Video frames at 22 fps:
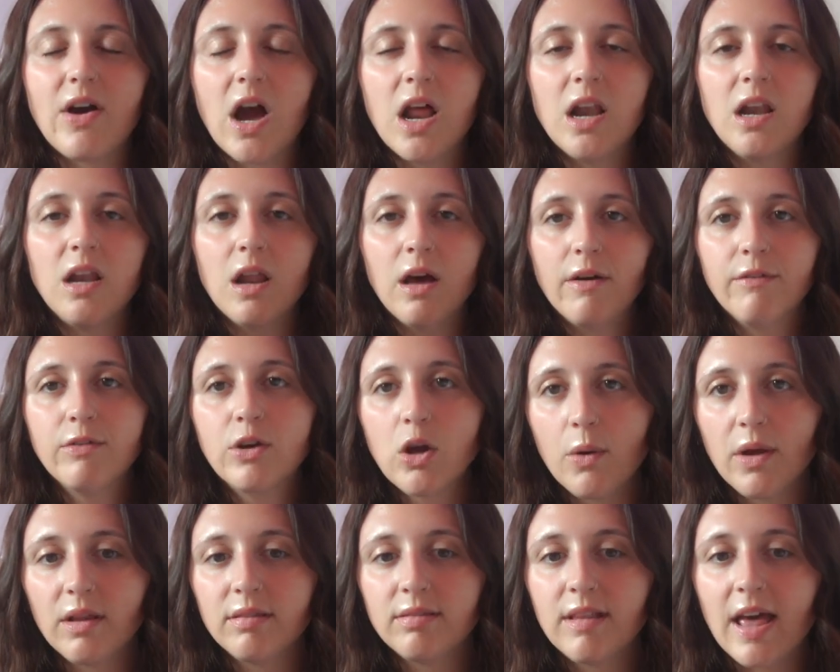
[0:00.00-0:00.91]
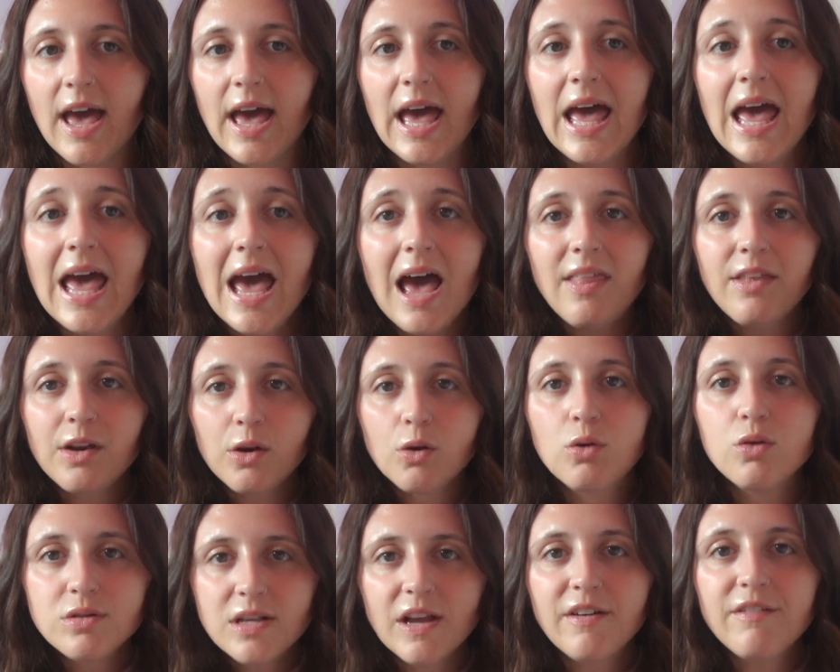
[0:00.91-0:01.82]
I love going there. And then of
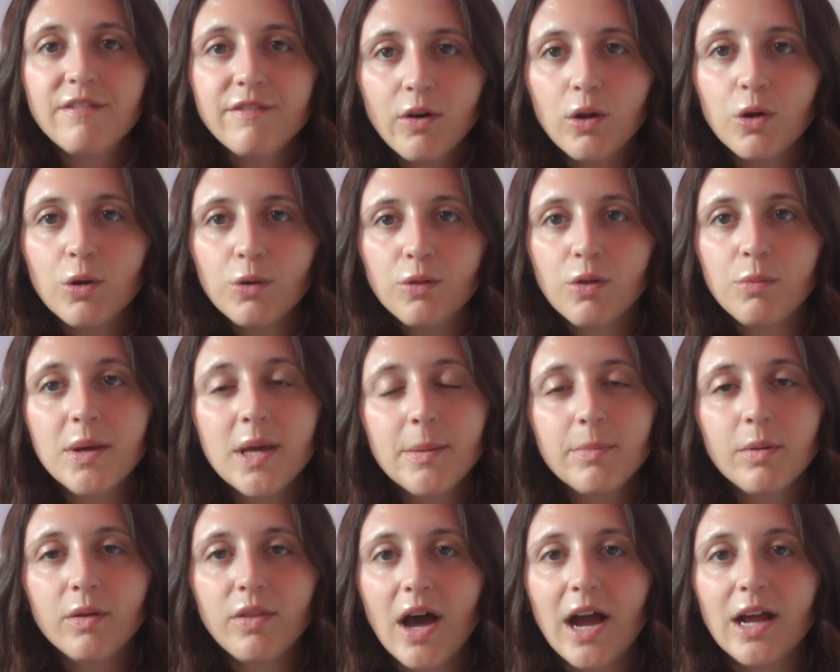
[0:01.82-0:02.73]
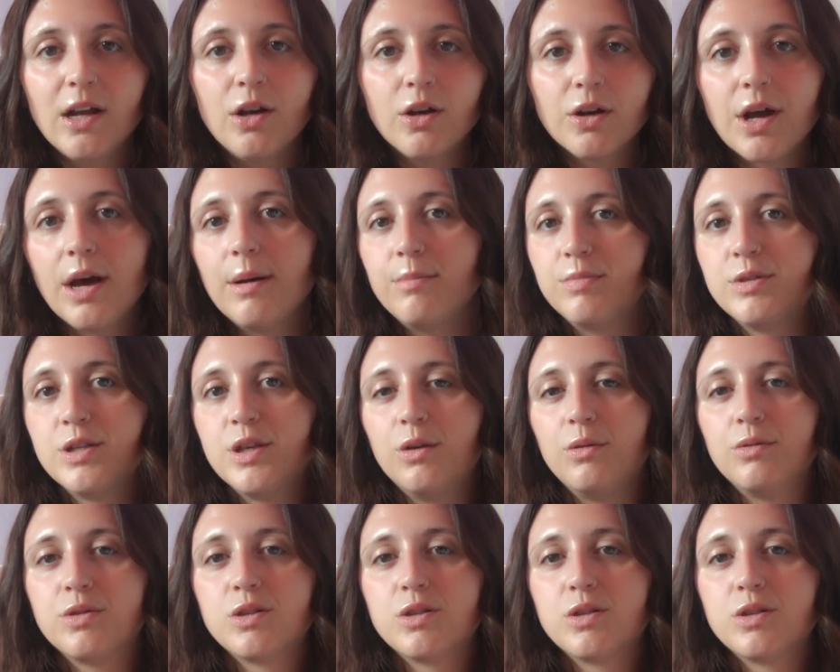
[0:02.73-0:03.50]
course I follow the people that I look up to.